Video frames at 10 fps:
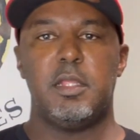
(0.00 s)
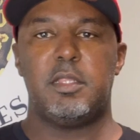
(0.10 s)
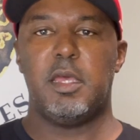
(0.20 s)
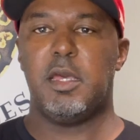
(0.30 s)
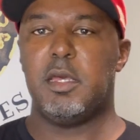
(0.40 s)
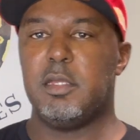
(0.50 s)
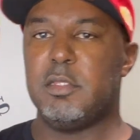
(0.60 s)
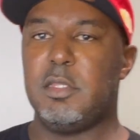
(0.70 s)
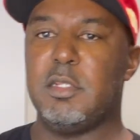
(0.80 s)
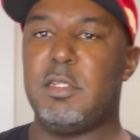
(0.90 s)

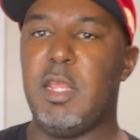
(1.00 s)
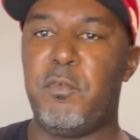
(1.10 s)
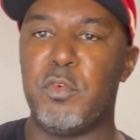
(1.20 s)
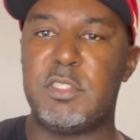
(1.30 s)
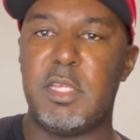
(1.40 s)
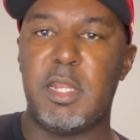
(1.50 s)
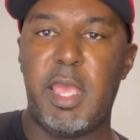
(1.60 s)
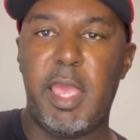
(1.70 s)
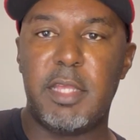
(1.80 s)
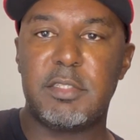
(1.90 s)
the difference in the
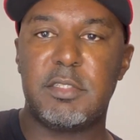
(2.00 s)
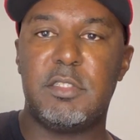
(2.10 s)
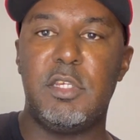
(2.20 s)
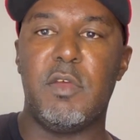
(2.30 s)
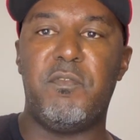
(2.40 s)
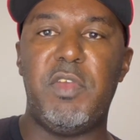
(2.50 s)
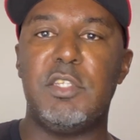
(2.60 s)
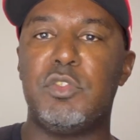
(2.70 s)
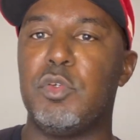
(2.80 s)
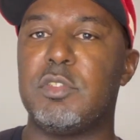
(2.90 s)
heads to the
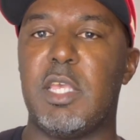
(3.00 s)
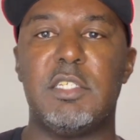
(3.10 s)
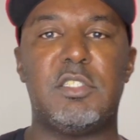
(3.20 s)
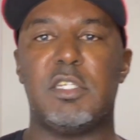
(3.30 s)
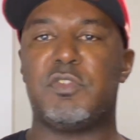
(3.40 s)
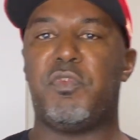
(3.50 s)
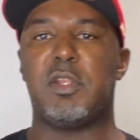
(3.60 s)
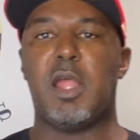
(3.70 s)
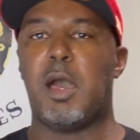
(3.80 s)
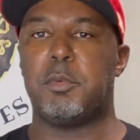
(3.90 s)
visuals is just
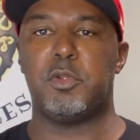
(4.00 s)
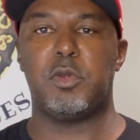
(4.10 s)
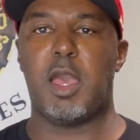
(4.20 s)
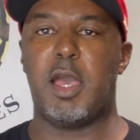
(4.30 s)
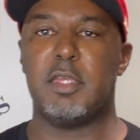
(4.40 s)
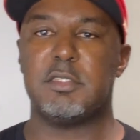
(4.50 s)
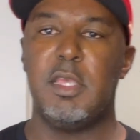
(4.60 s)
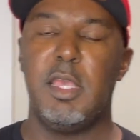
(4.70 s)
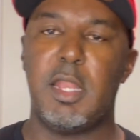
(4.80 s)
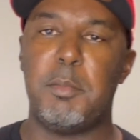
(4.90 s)
phenomenal, guys.
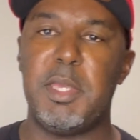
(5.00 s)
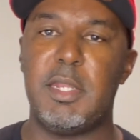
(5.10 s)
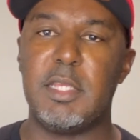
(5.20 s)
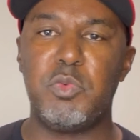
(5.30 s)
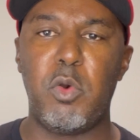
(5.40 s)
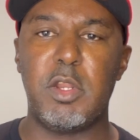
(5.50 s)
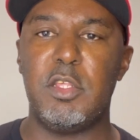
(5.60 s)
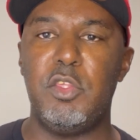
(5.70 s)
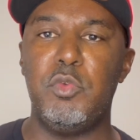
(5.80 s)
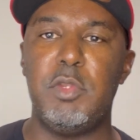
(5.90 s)
And I mean, that's one of the
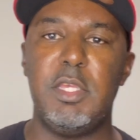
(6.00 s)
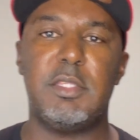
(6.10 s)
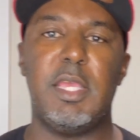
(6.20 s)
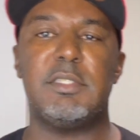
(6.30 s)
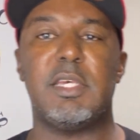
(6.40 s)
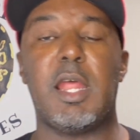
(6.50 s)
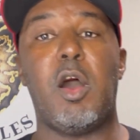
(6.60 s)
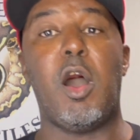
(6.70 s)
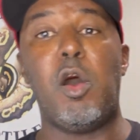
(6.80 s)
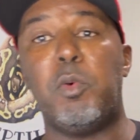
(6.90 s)
unique things that I'll
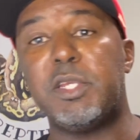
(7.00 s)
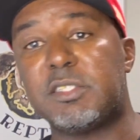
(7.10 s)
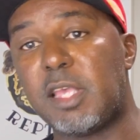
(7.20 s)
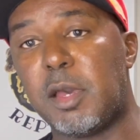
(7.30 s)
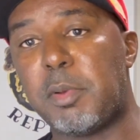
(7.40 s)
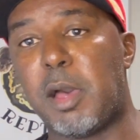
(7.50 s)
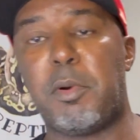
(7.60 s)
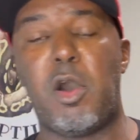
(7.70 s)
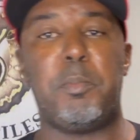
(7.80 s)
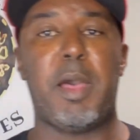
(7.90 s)
always say about
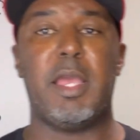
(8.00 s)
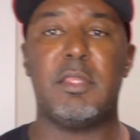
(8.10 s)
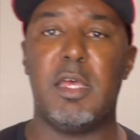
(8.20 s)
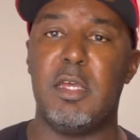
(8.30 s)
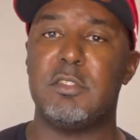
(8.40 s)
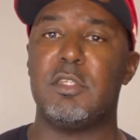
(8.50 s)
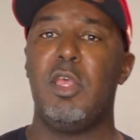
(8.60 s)
ball pythons,